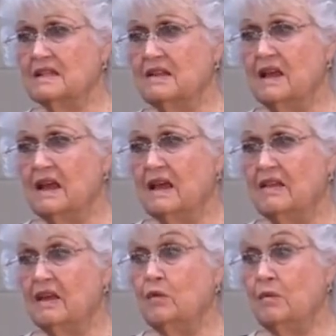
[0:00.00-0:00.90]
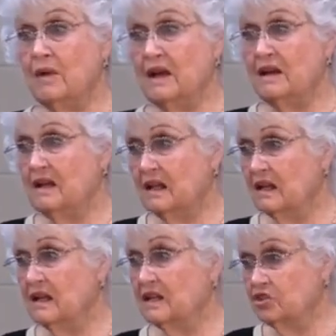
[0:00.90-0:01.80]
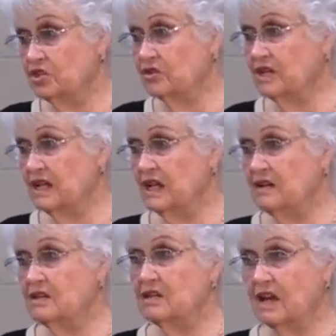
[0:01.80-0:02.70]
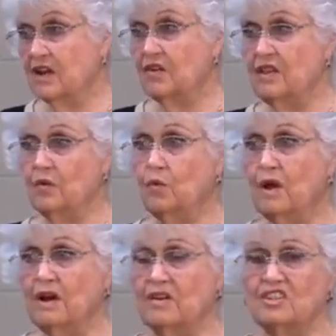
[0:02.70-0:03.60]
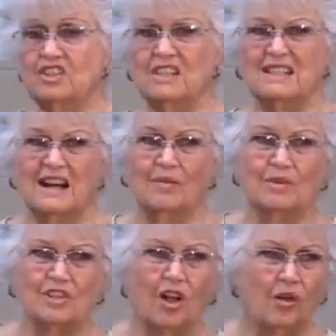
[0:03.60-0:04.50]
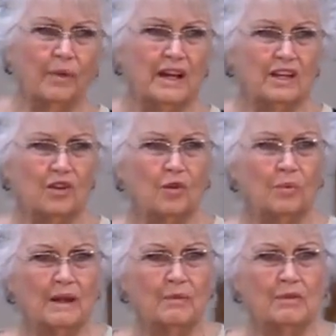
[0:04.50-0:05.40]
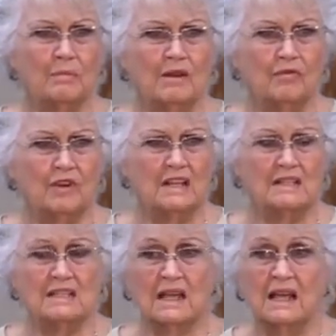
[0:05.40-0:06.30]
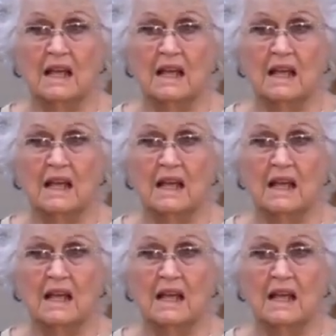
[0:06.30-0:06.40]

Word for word: And they reminded Ellen, it's your day to carry the water. And she said, I was all ready to go play with my friends.